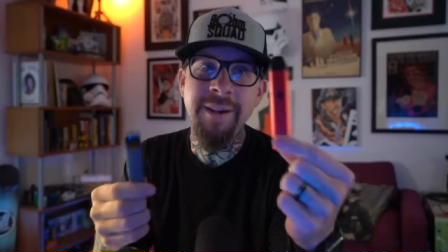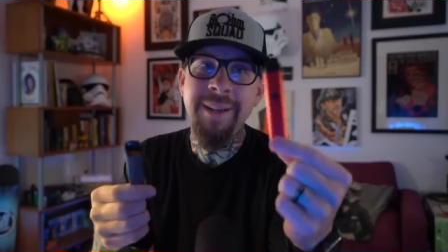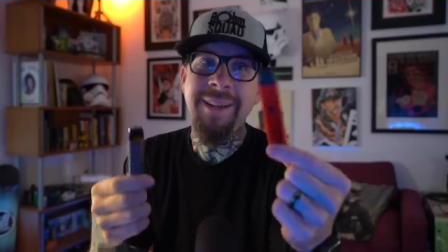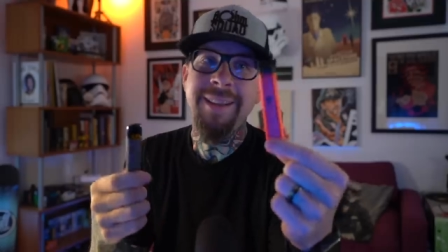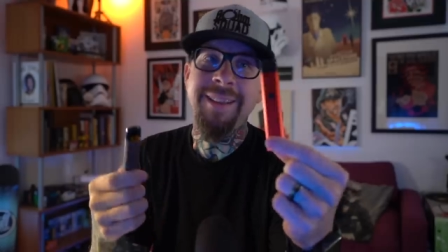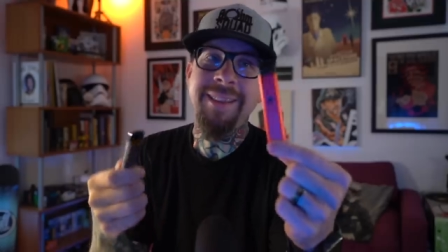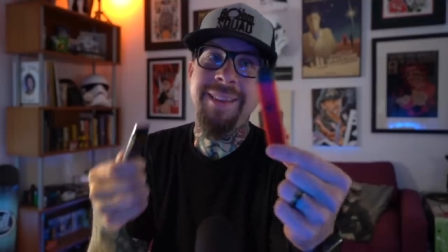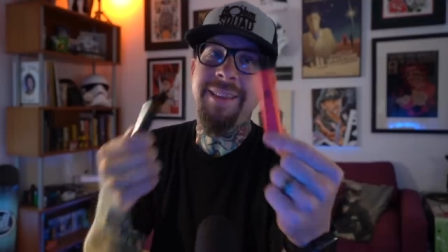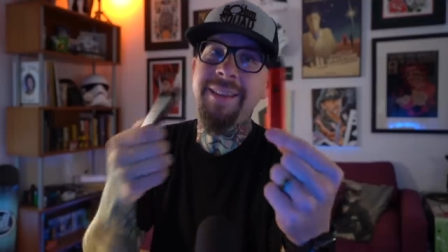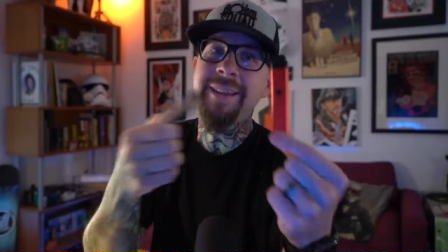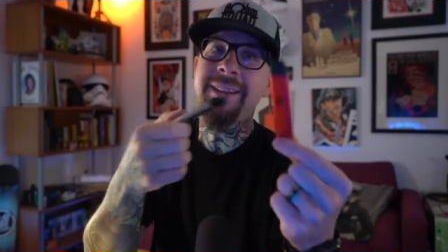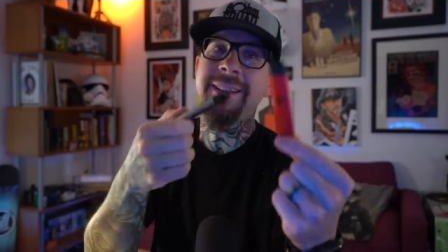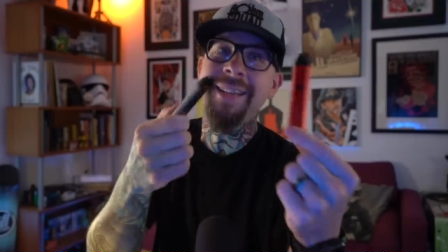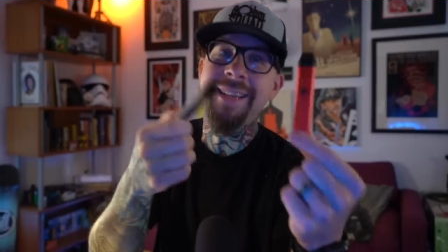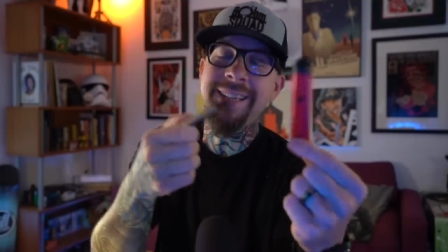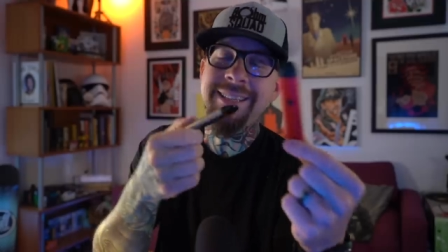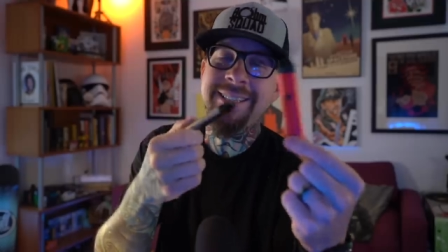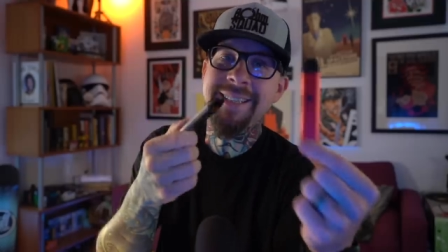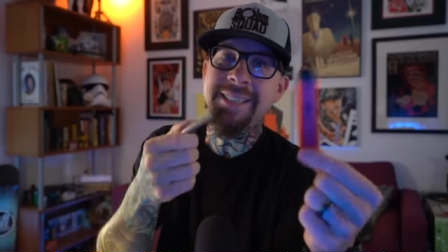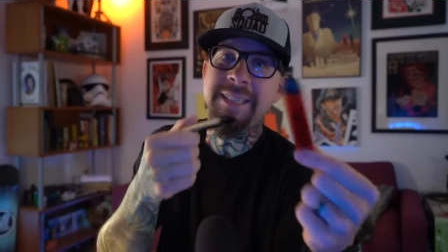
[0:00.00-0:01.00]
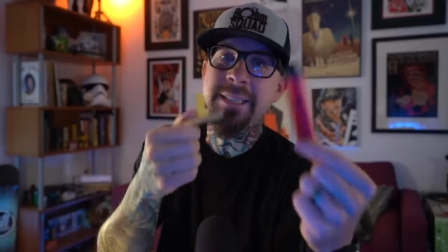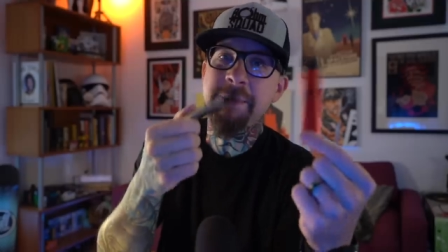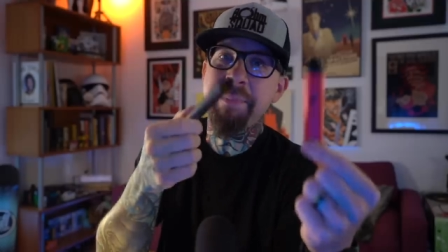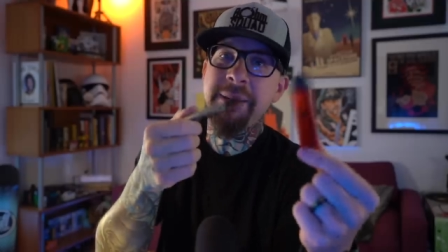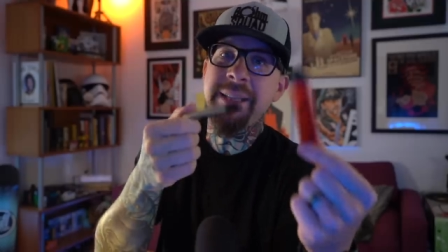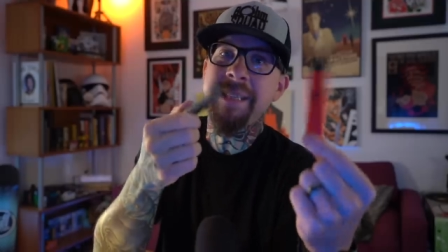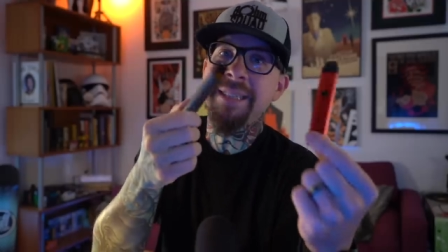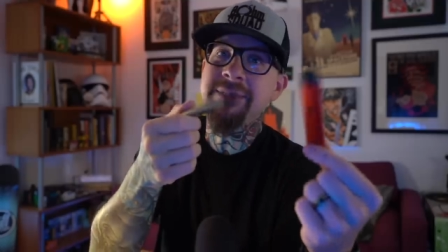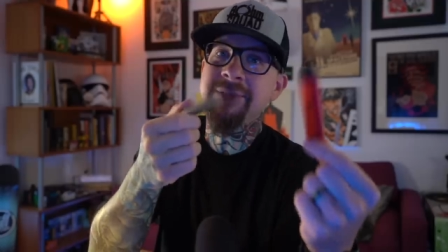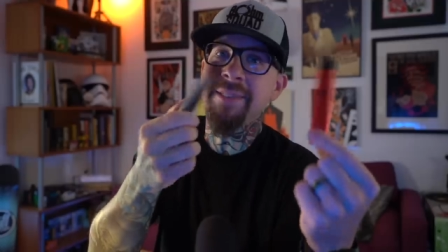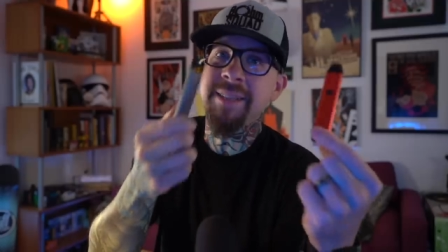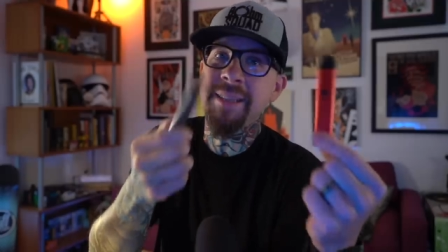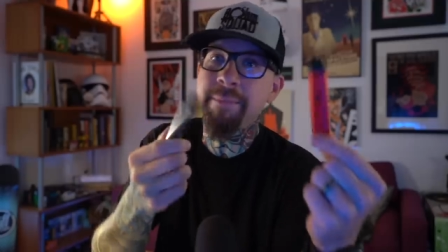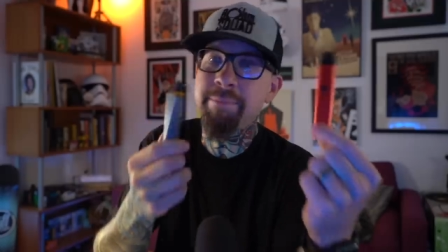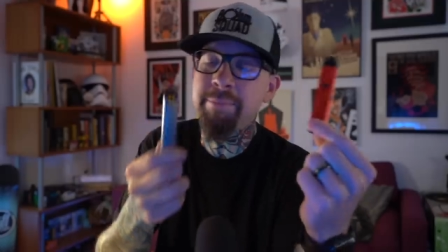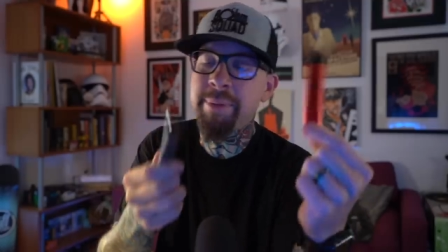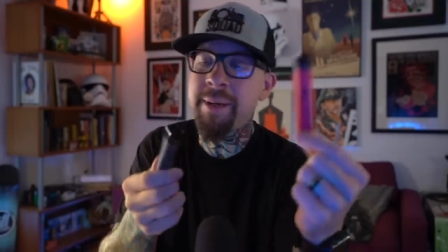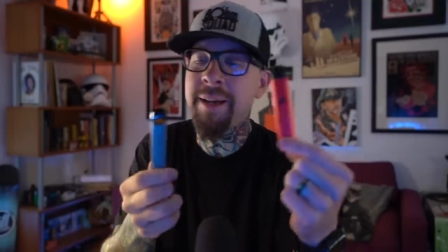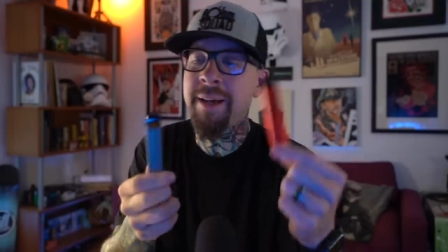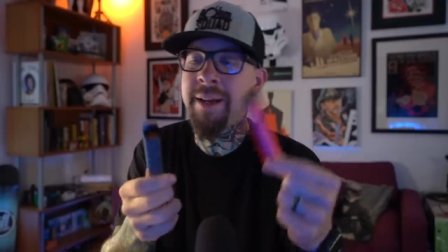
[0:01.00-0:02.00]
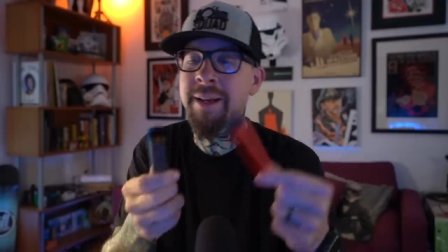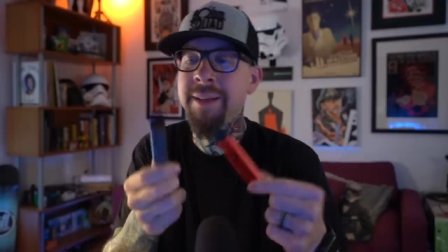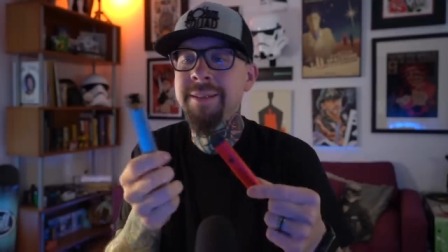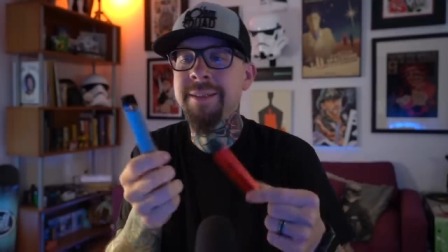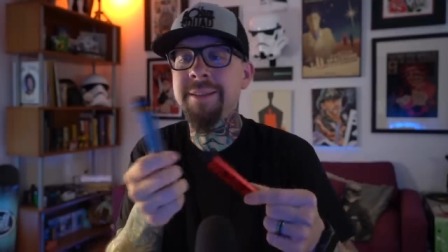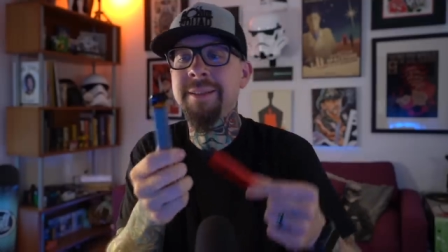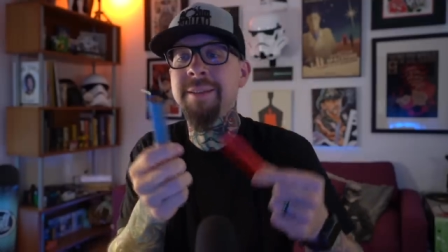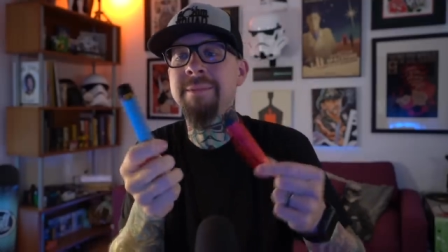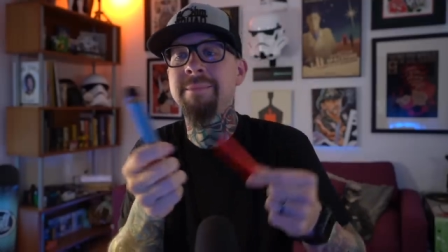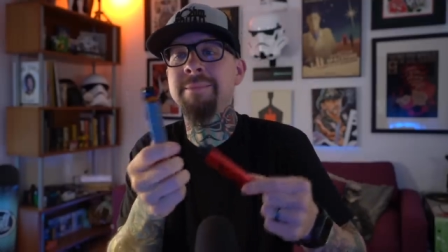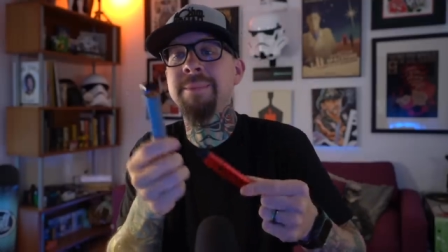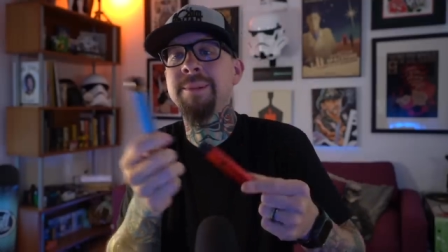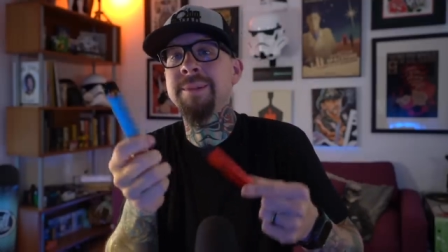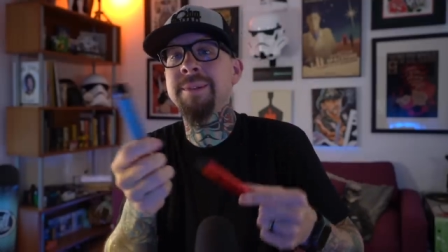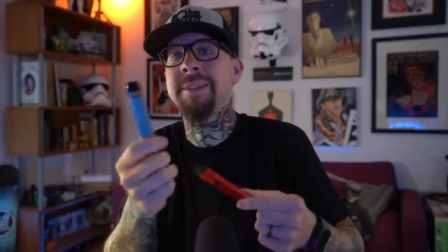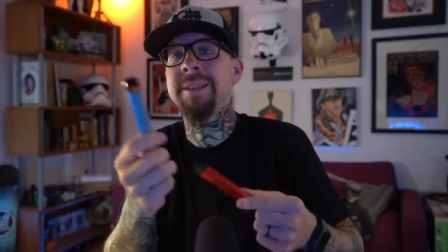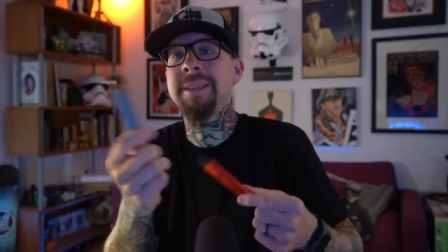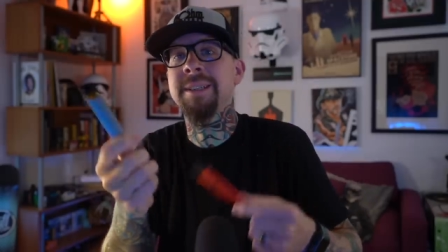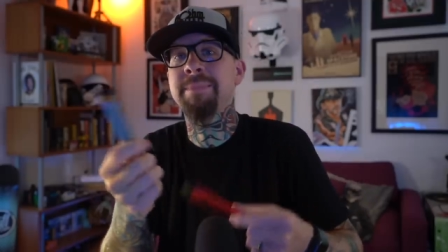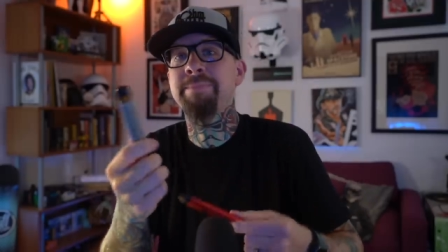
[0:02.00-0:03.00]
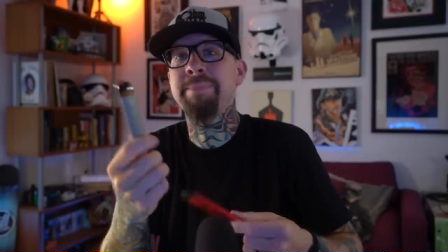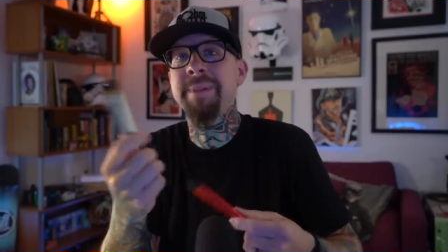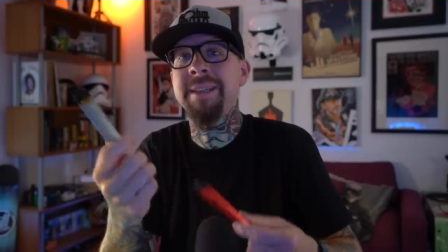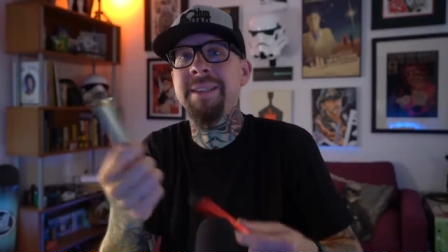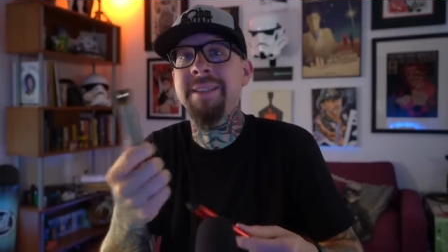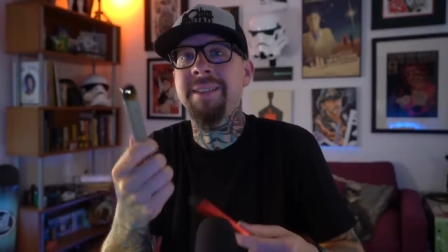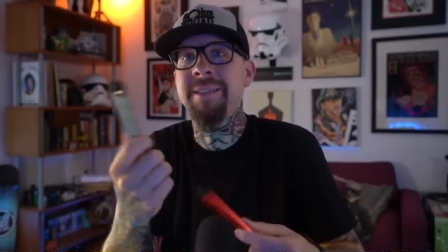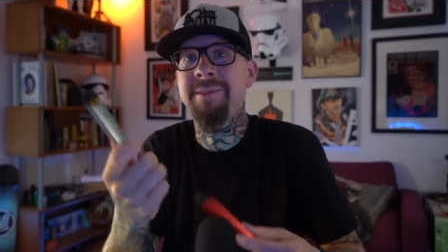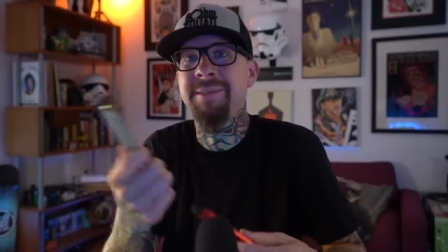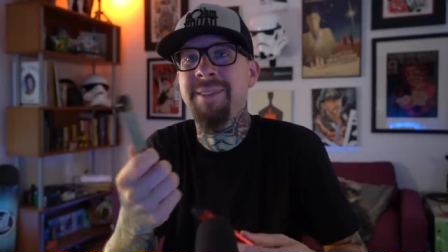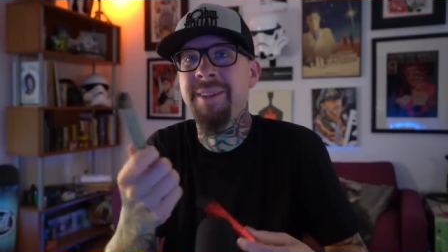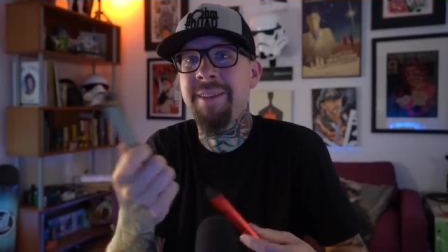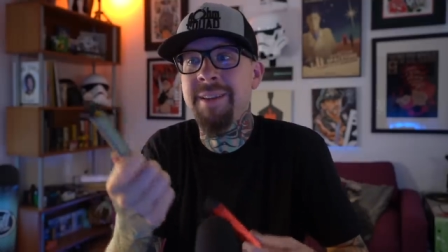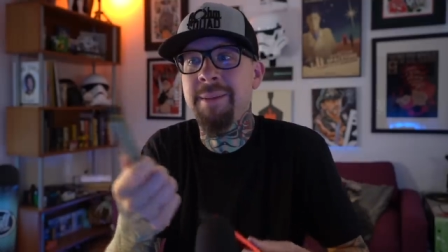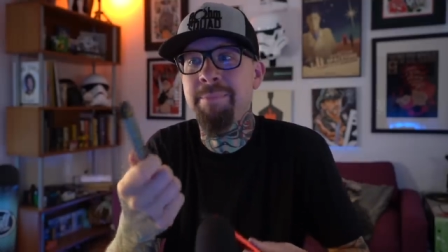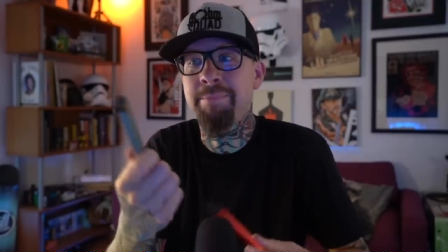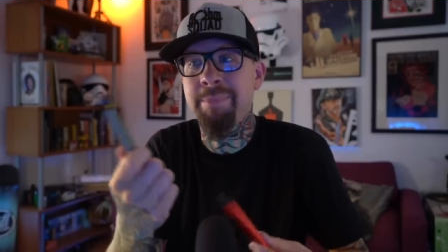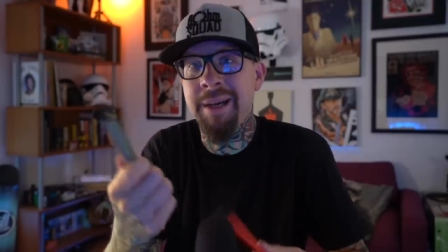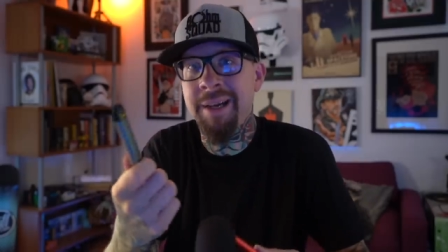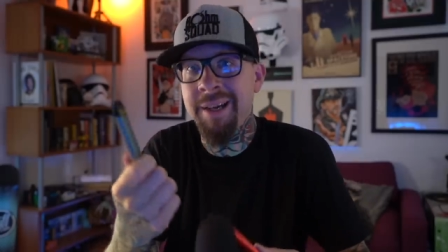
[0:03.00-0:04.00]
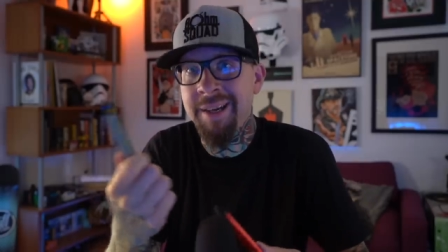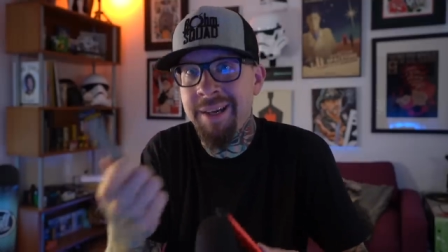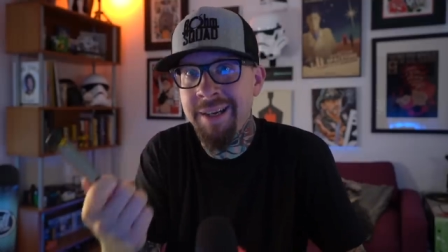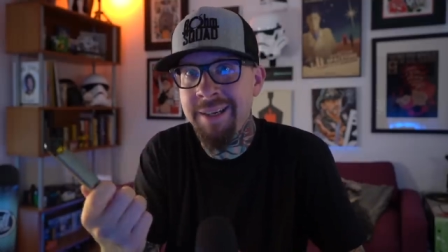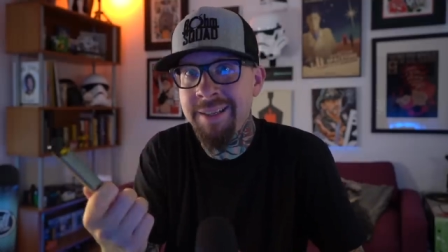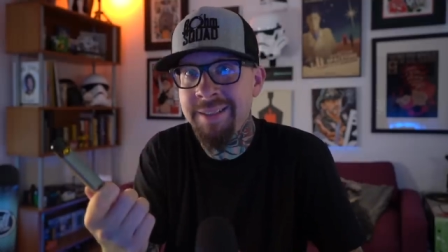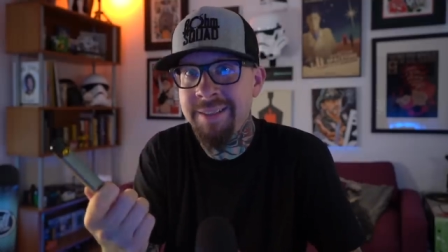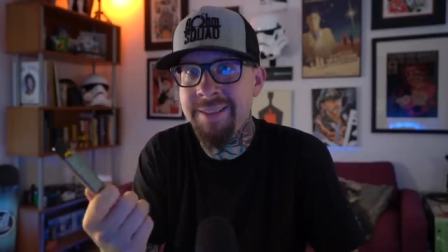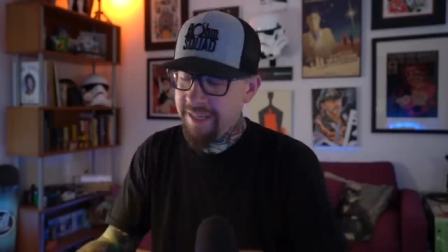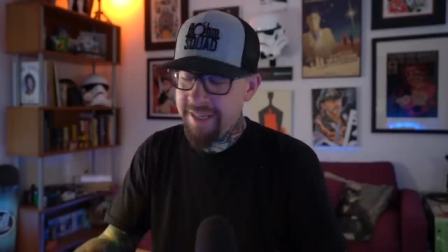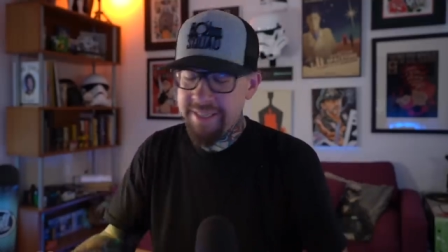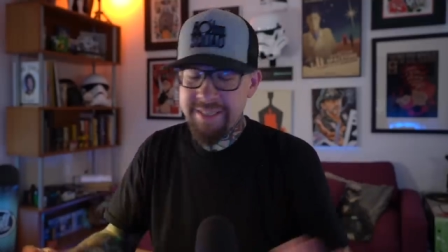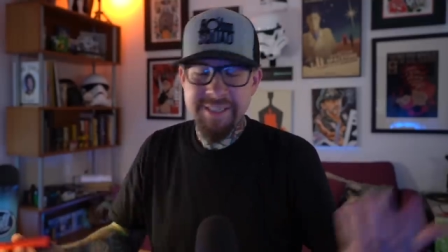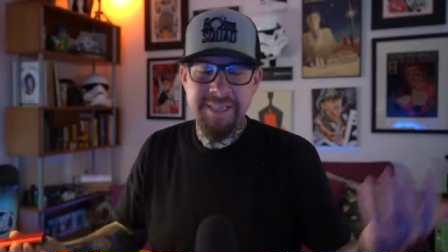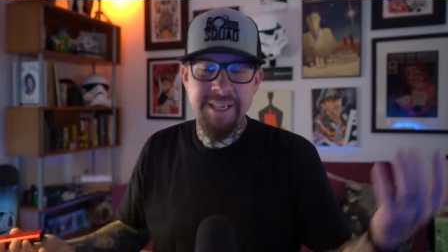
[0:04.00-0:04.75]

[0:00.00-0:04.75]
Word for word: a little less expensive on the pods, a little more expensive on the pods. It's